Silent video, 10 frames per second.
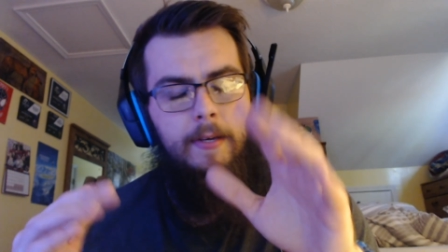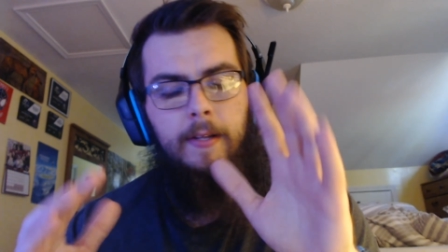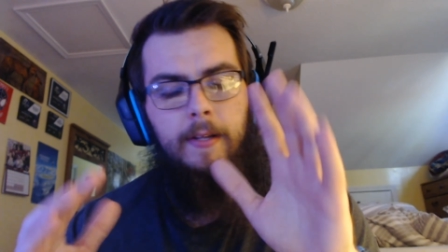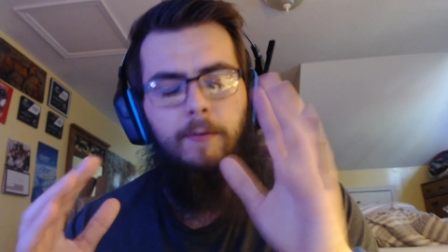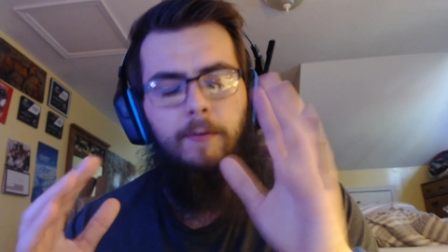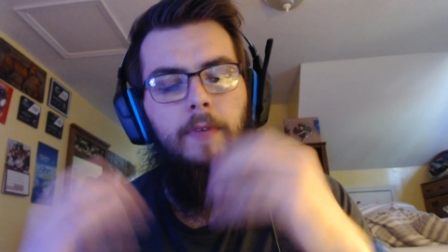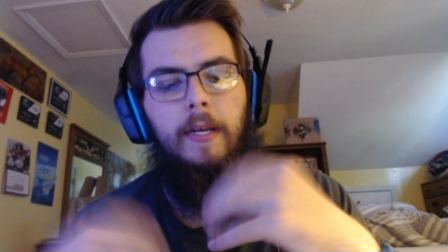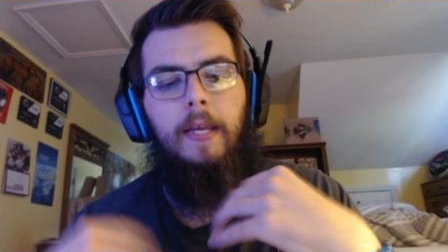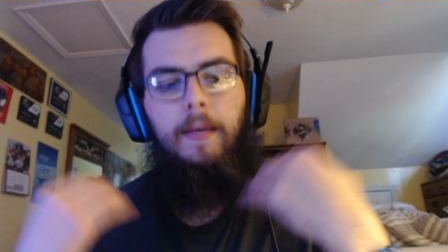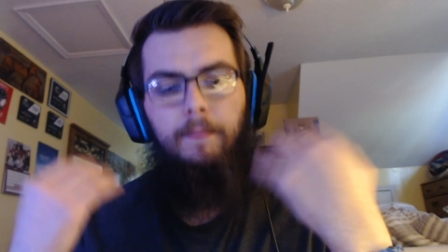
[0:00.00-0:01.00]
I've
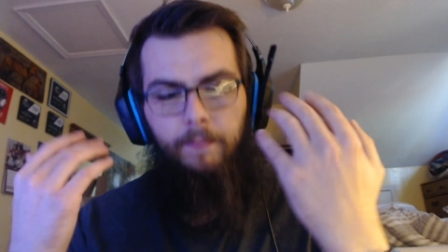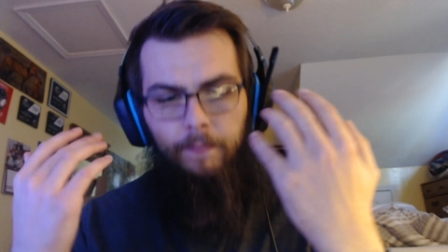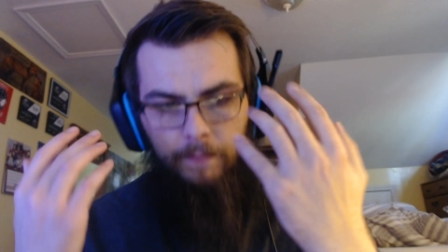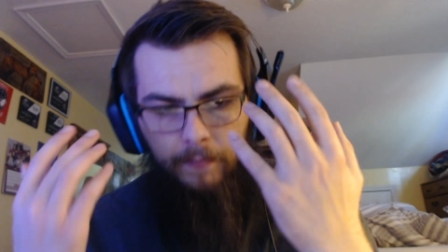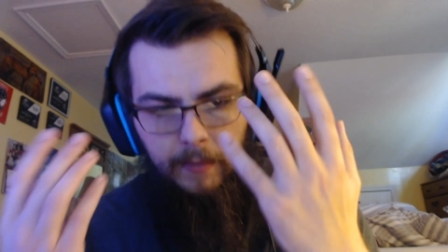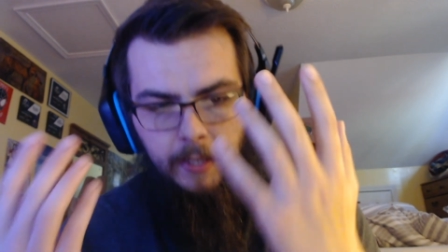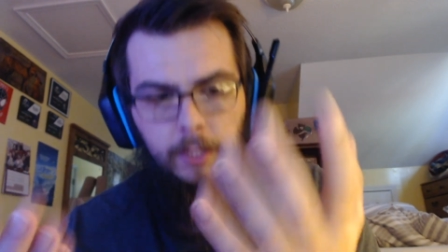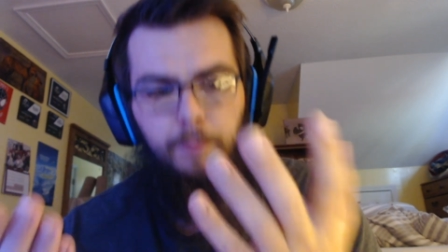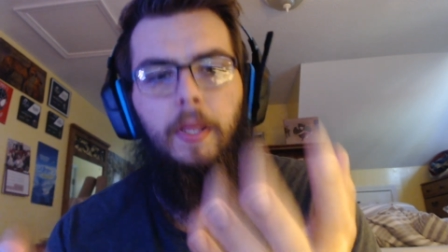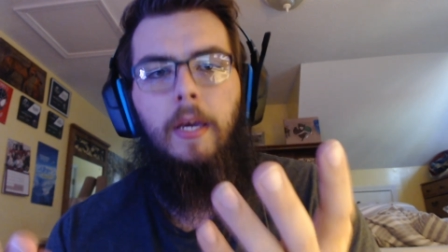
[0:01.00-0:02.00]
already
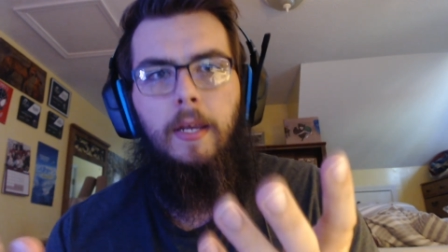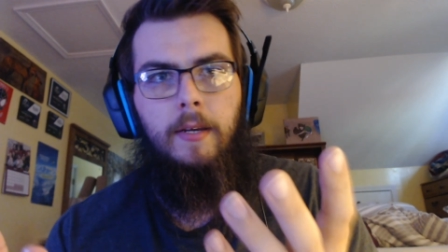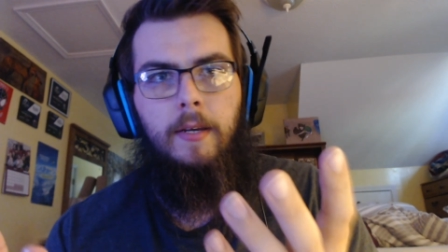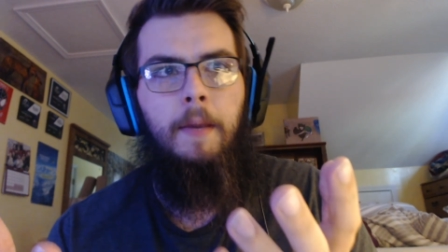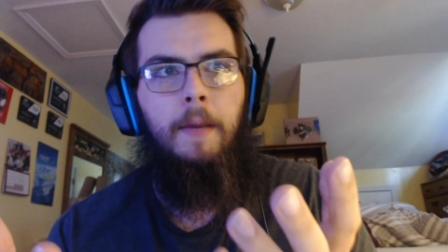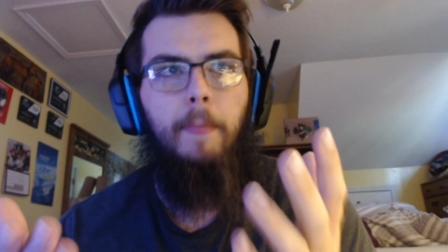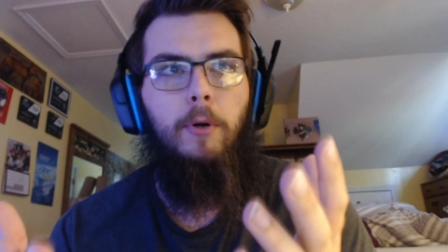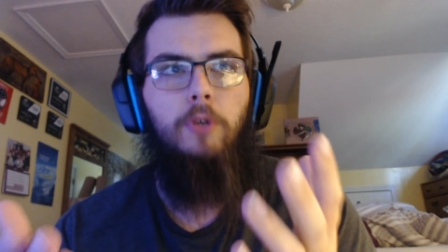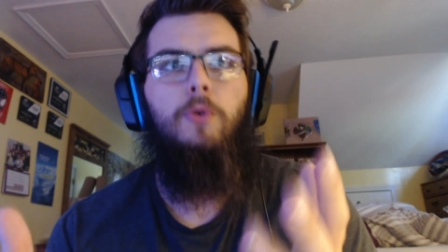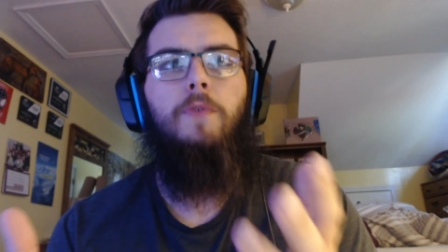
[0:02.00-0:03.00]
explained my
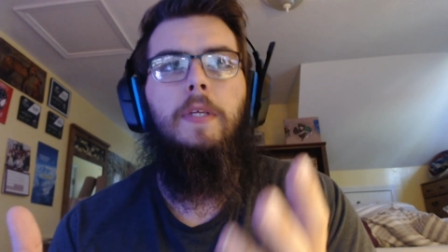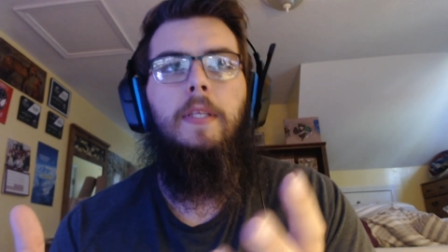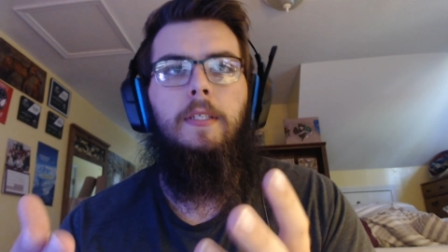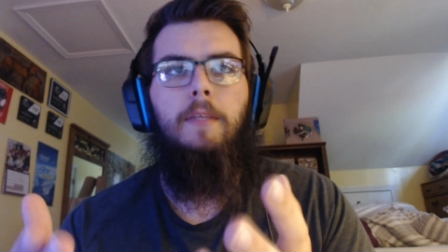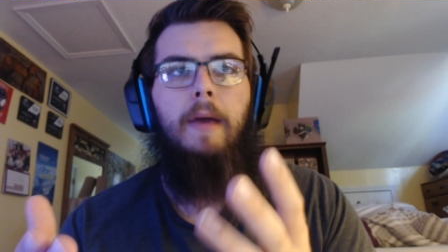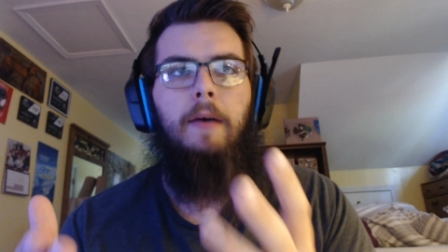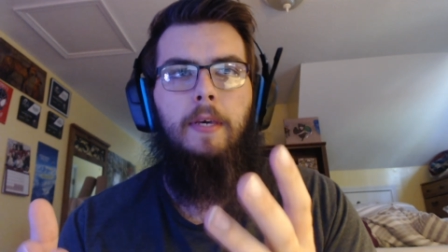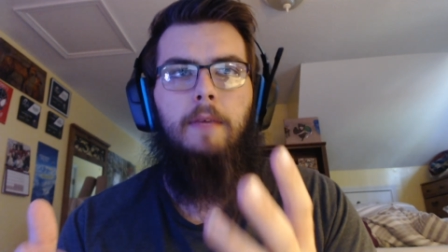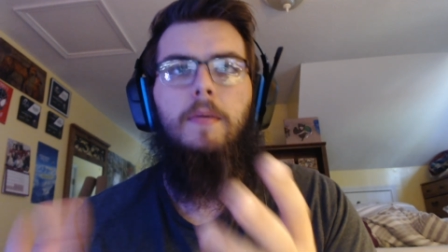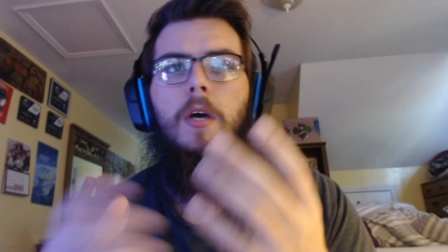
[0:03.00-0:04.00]
personal feelings about
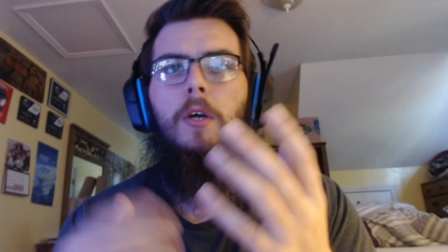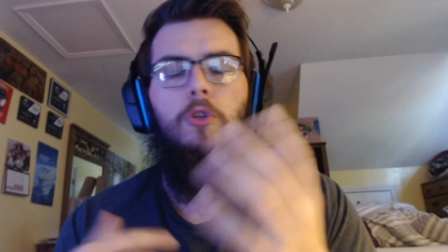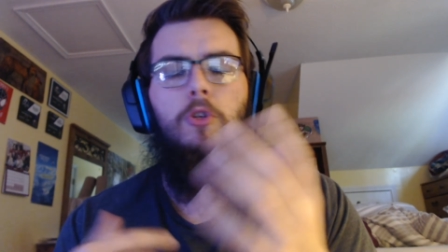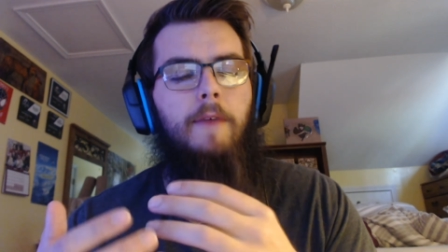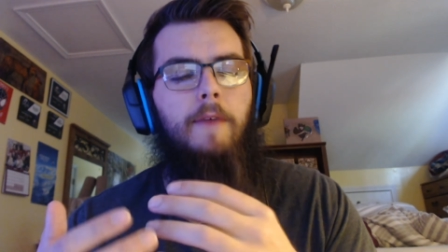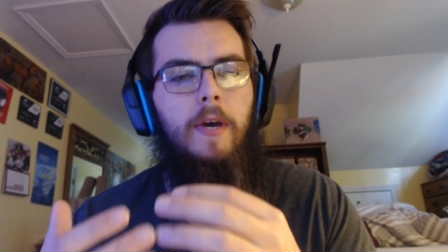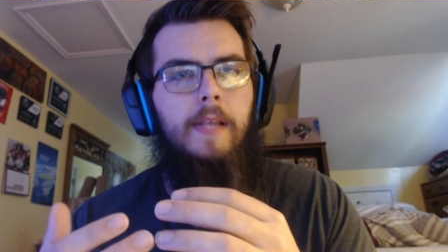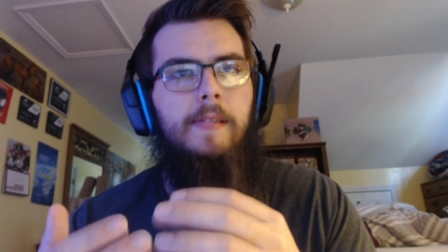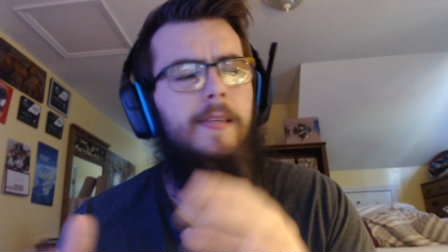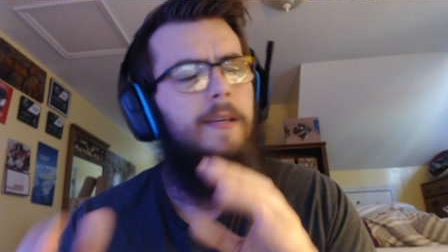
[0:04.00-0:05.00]
him to my
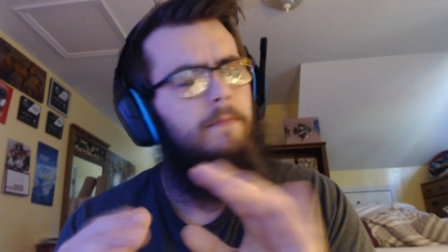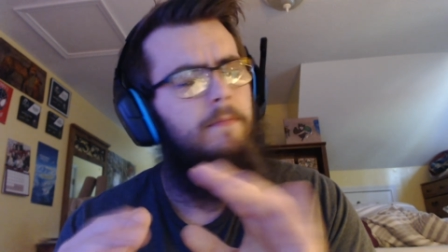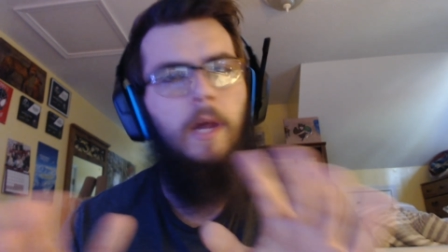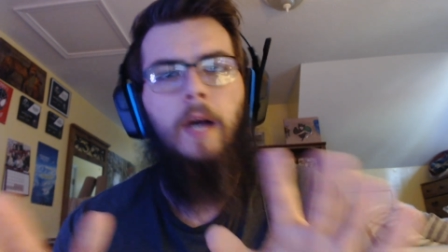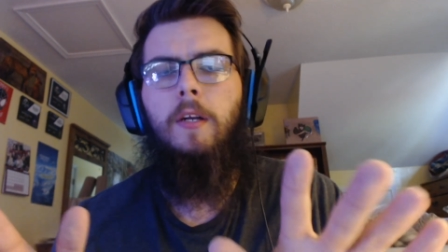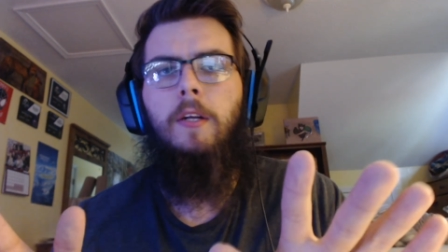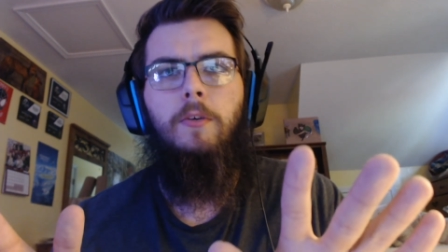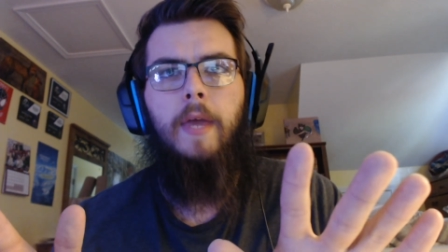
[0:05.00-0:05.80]
friends. Not gonna do that